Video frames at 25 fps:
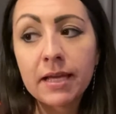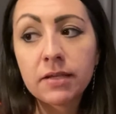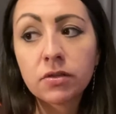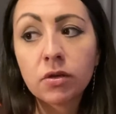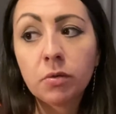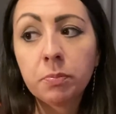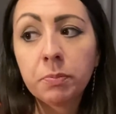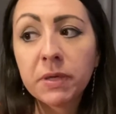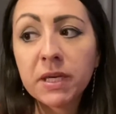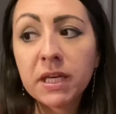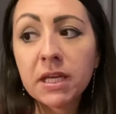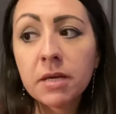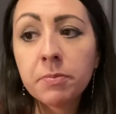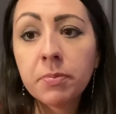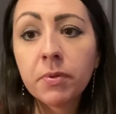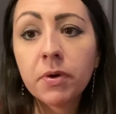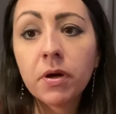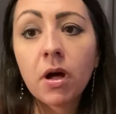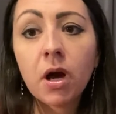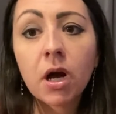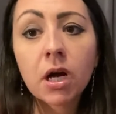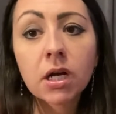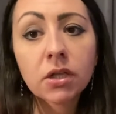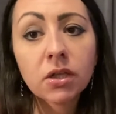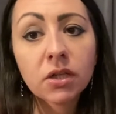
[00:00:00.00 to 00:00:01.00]
So people
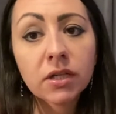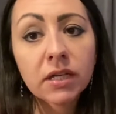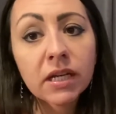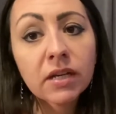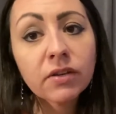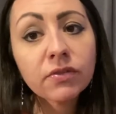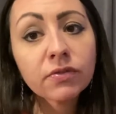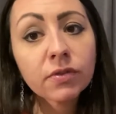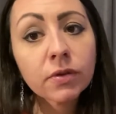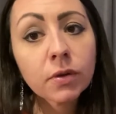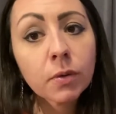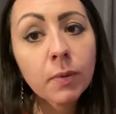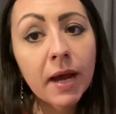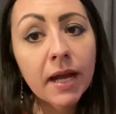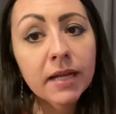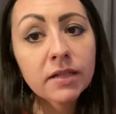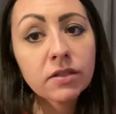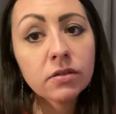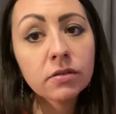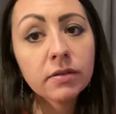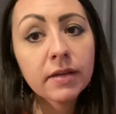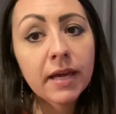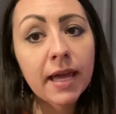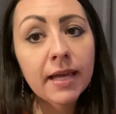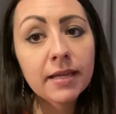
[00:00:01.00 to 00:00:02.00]
are looking for
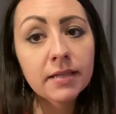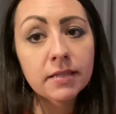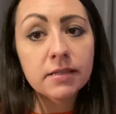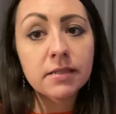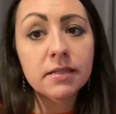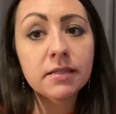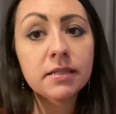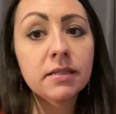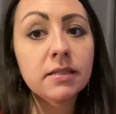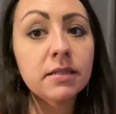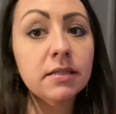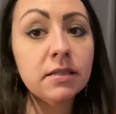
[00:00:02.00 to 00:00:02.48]
Y2K